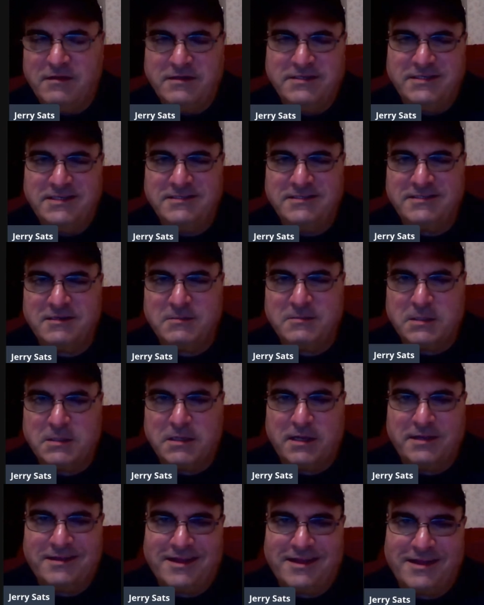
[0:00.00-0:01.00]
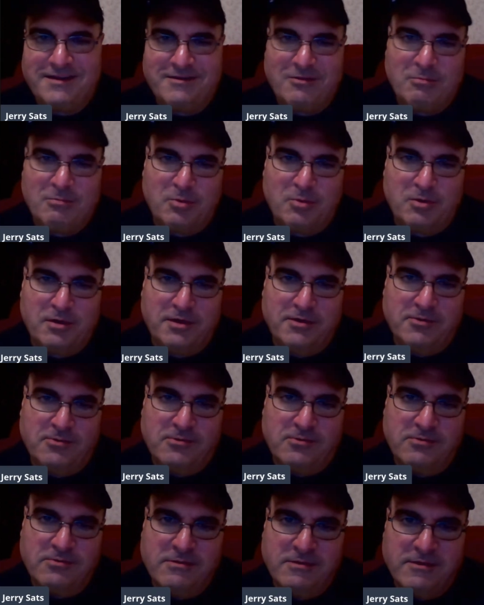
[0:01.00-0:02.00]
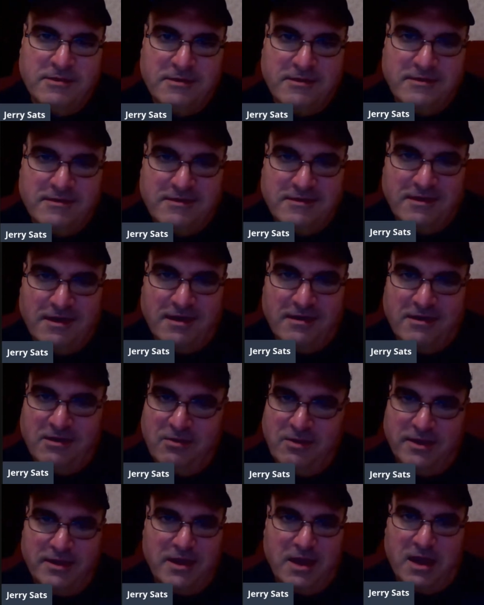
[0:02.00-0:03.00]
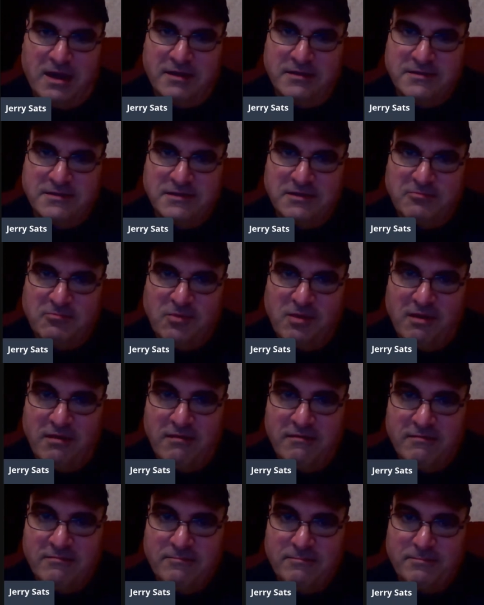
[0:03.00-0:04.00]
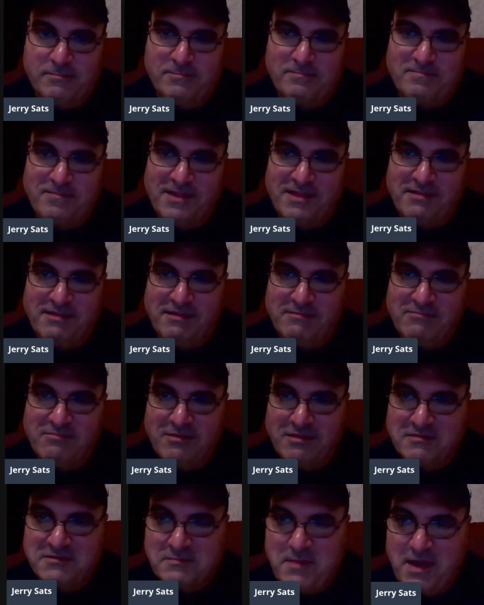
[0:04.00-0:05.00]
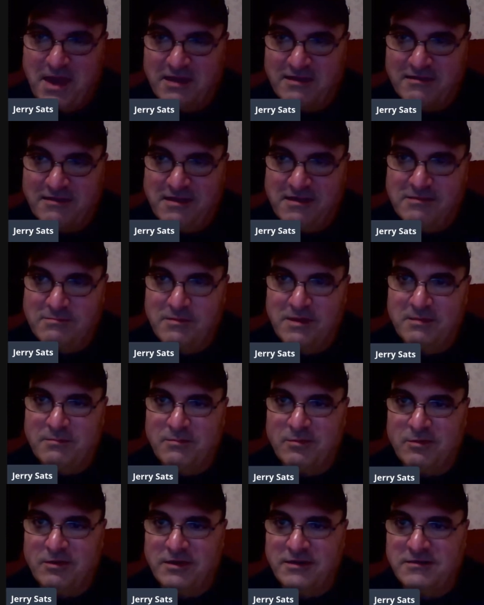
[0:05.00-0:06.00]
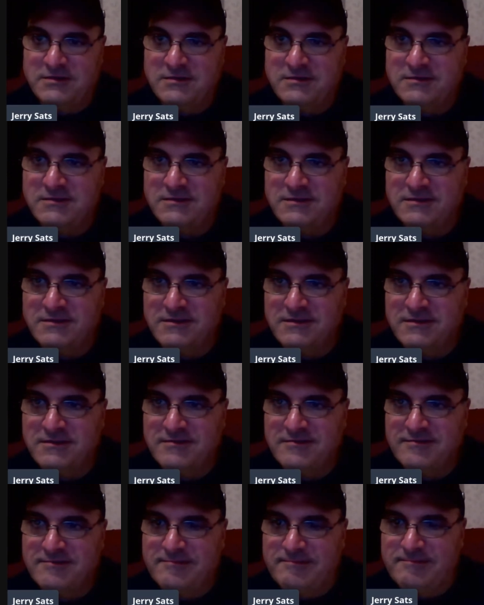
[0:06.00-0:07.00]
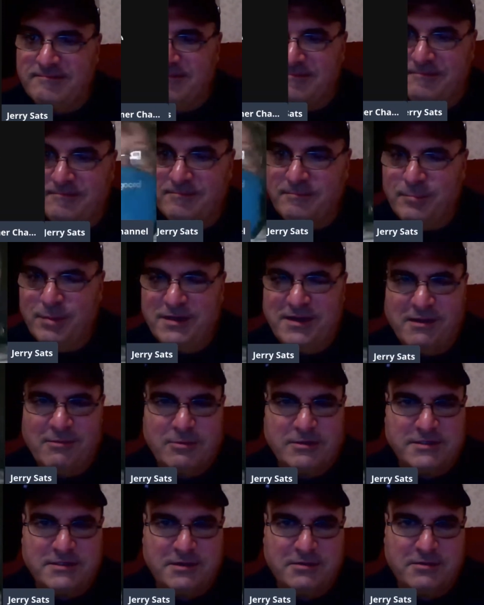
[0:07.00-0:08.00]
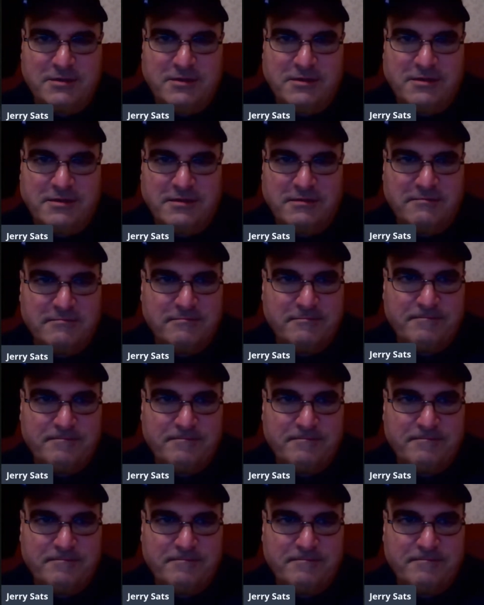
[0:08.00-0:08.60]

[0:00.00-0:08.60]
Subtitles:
you seen something like that? They're pretty cool. I know I got it somewhere. That thing brings back a lot of memories. But they were so good.